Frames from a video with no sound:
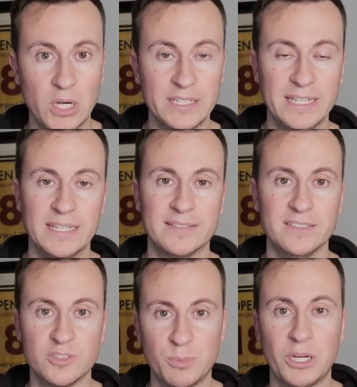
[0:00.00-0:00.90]
ideas and
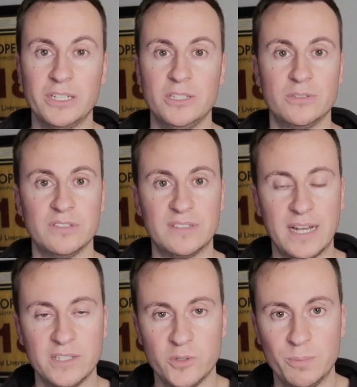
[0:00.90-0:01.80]
inspire you to
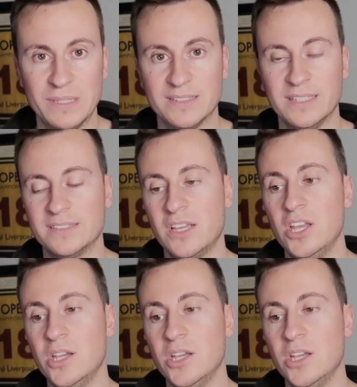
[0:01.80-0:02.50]
start your business.